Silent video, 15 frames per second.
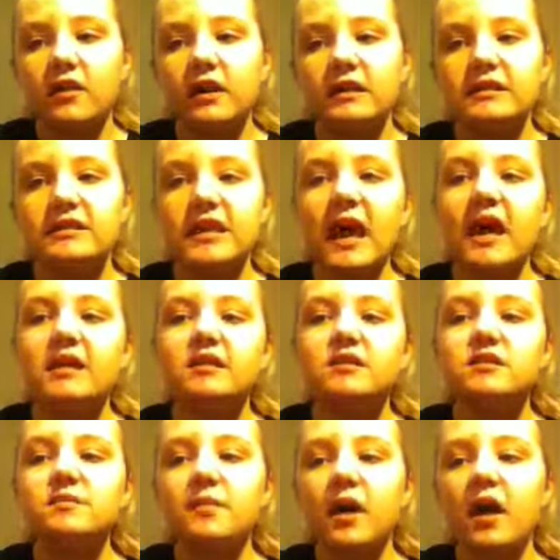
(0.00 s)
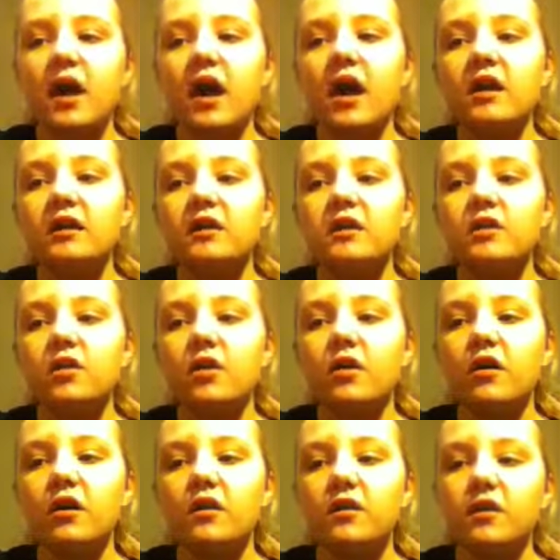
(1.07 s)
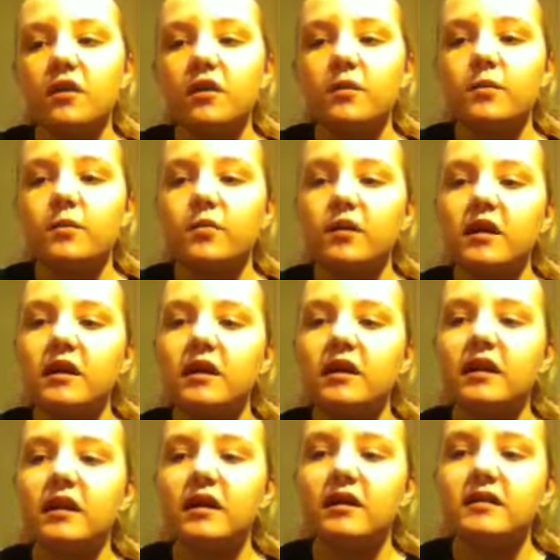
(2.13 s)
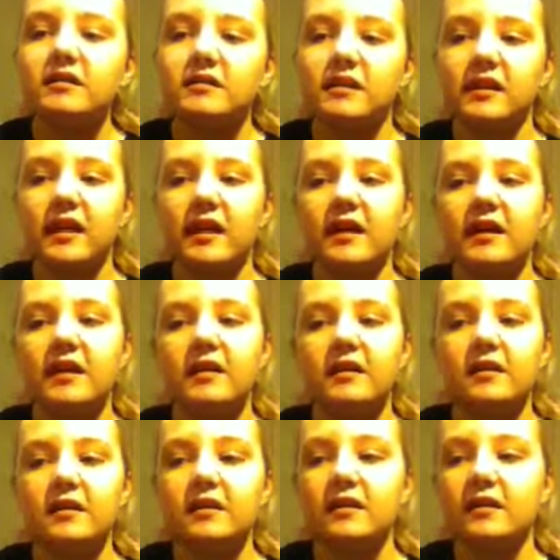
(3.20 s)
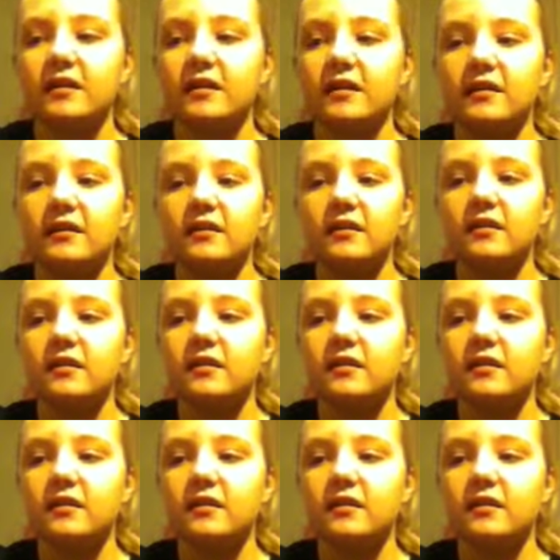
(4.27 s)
And daddy's smart and you're the prettiest lady in